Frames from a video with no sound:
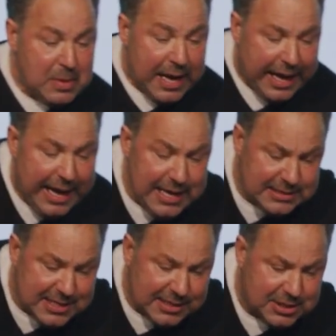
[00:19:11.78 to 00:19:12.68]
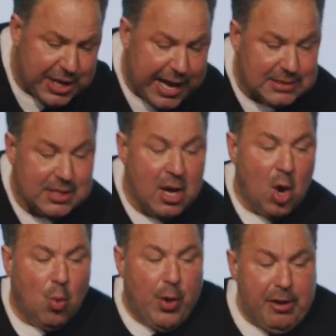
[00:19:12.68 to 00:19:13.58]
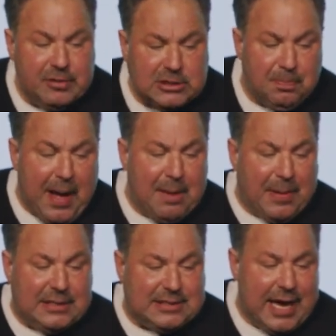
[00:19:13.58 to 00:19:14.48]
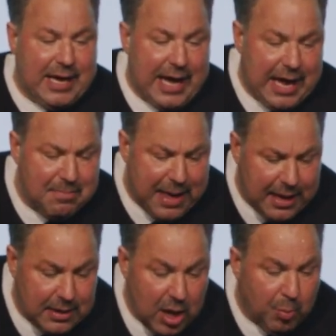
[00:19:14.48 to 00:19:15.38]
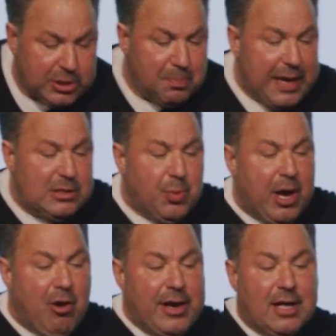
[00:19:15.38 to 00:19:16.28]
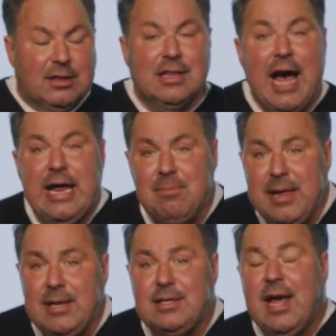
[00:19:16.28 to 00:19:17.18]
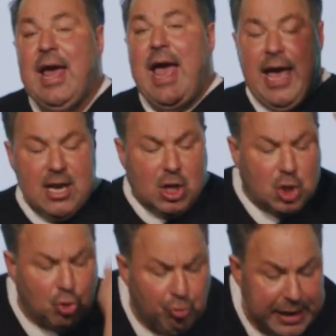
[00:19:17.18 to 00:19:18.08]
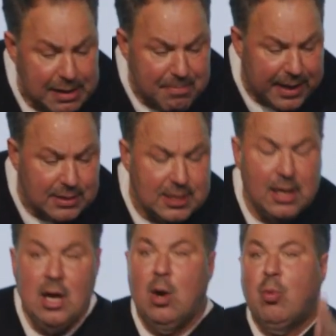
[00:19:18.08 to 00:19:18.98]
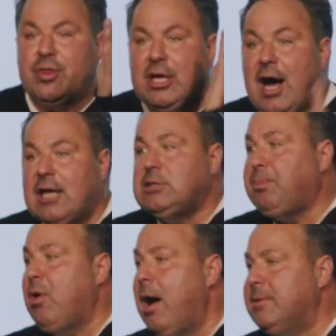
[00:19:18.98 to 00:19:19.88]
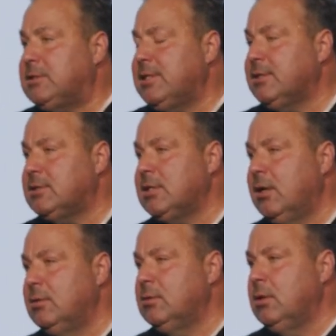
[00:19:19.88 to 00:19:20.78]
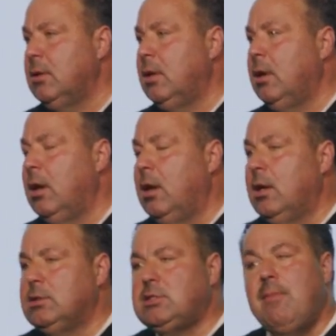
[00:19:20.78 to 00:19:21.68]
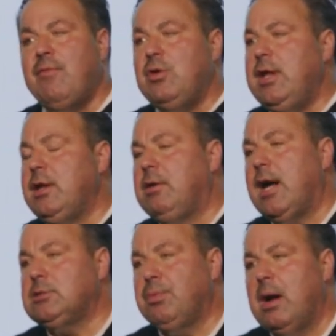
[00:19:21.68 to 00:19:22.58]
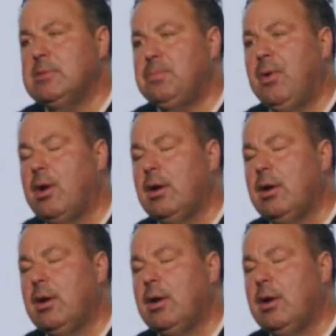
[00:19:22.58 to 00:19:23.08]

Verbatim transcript: He says yes. We respond by saying amen, which means we are in alignment and agreement with God's promises. Some of you need a God's promise book.